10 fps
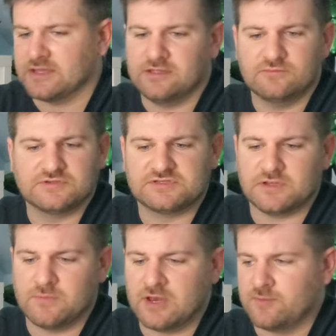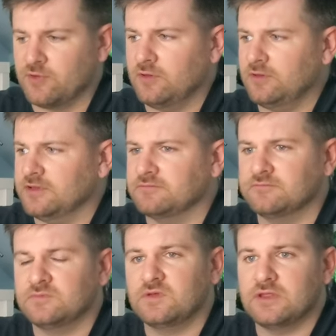He was amenable
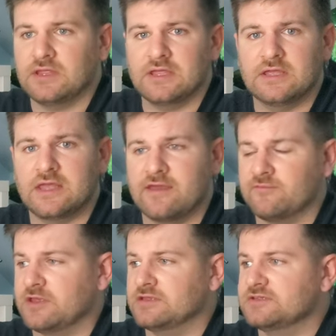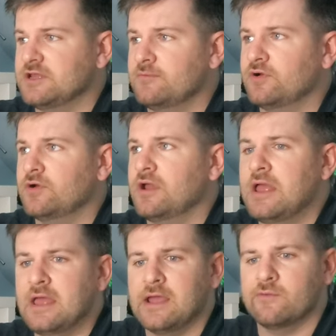and he gave me his number
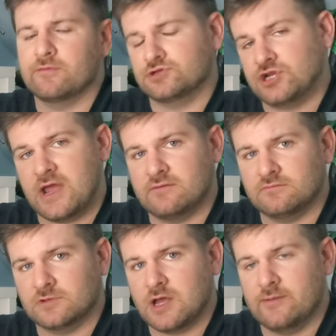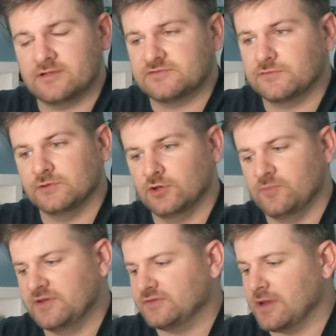and we were chatting comics for a little
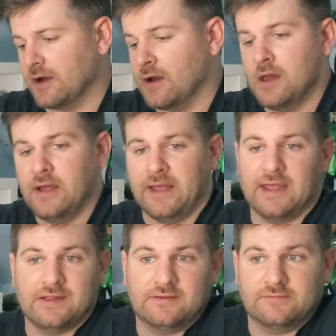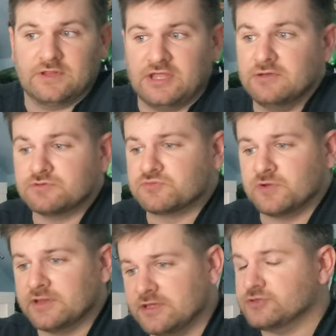bit there and he was
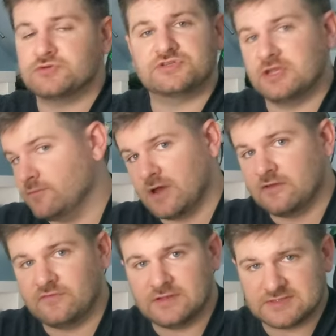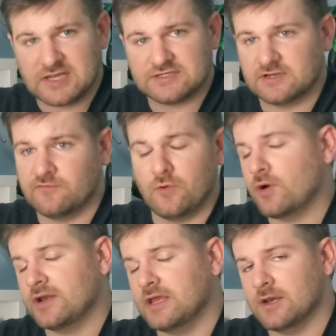really interested in my Fantastic Four,
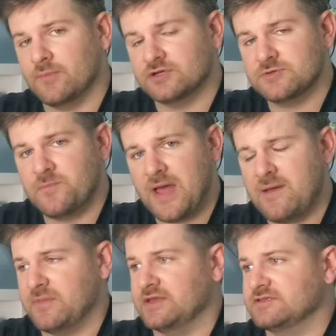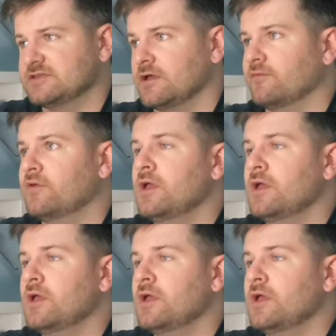and he had a bunch of Batman stuff.